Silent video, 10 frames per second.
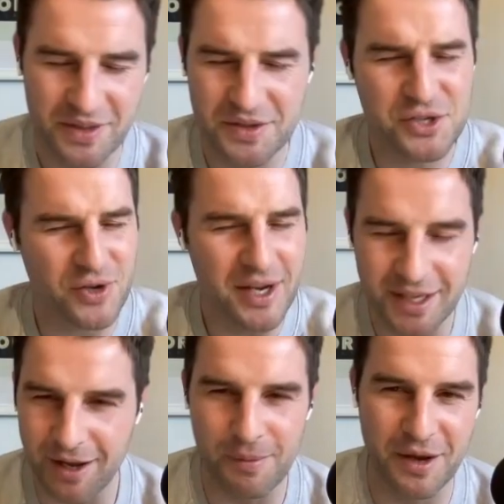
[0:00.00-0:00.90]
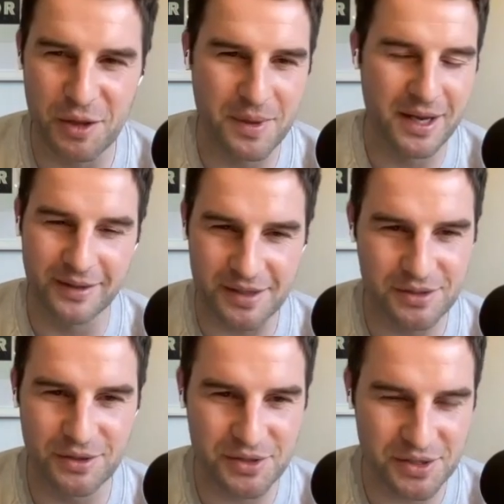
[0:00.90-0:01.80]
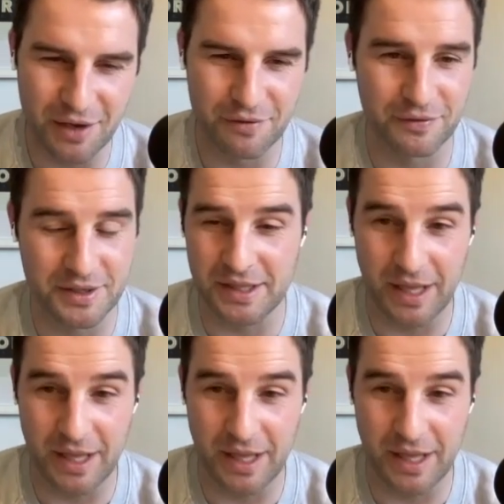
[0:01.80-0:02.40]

They're striking yeah. up there at the minute. It doesn't look safe because,